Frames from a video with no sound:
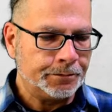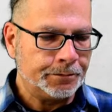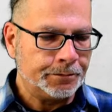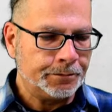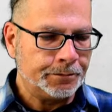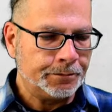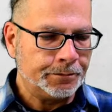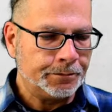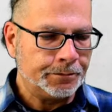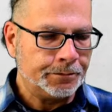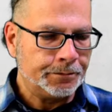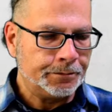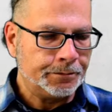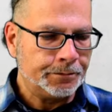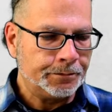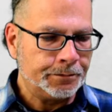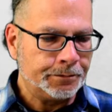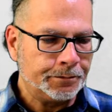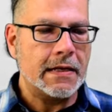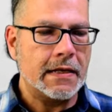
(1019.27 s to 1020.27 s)
then
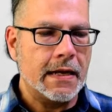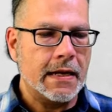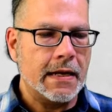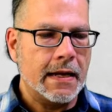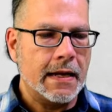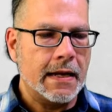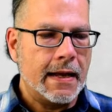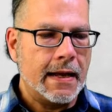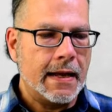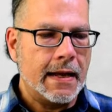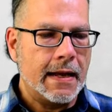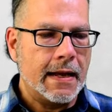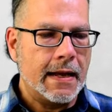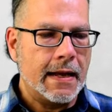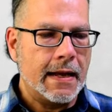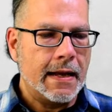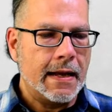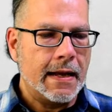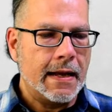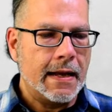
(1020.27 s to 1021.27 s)
the
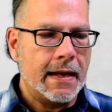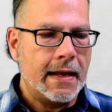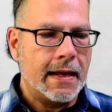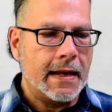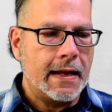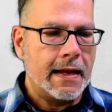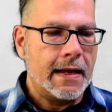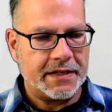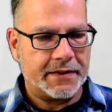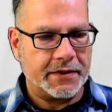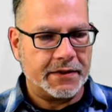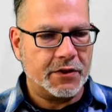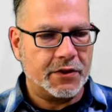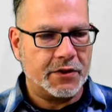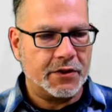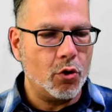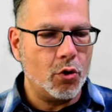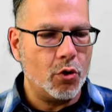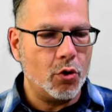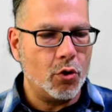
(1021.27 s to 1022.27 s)
database is
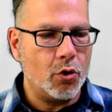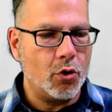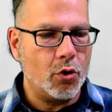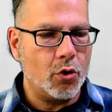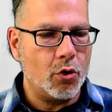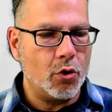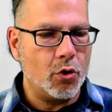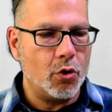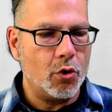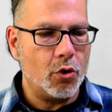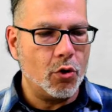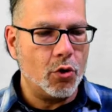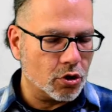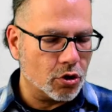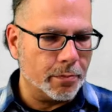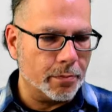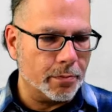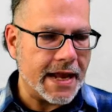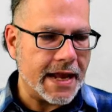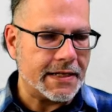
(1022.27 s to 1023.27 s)
loaded, and
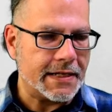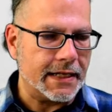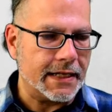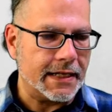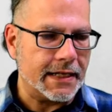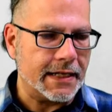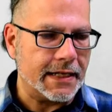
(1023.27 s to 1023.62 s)
automatically,